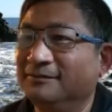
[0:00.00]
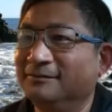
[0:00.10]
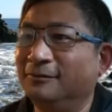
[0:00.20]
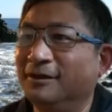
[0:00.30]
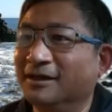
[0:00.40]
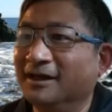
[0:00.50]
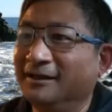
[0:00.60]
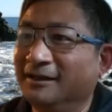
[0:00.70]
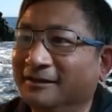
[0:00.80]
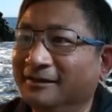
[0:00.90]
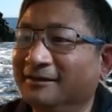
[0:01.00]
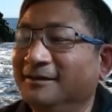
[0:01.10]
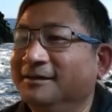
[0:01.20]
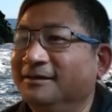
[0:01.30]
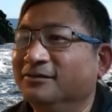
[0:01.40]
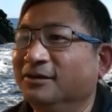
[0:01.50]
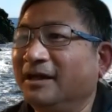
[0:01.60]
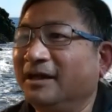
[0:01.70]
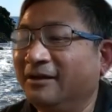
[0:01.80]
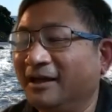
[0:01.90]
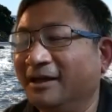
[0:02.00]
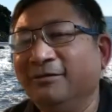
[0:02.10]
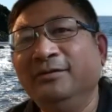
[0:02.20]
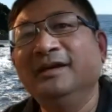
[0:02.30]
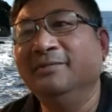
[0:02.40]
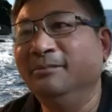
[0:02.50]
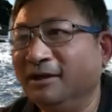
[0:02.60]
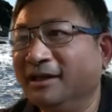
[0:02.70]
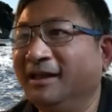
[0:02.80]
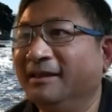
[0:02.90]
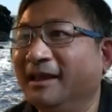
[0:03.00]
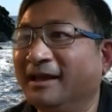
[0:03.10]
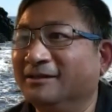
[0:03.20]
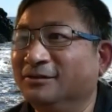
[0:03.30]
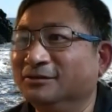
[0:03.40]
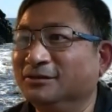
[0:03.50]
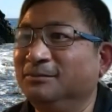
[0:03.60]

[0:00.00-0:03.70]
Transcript: work, and then so how do we communicate that to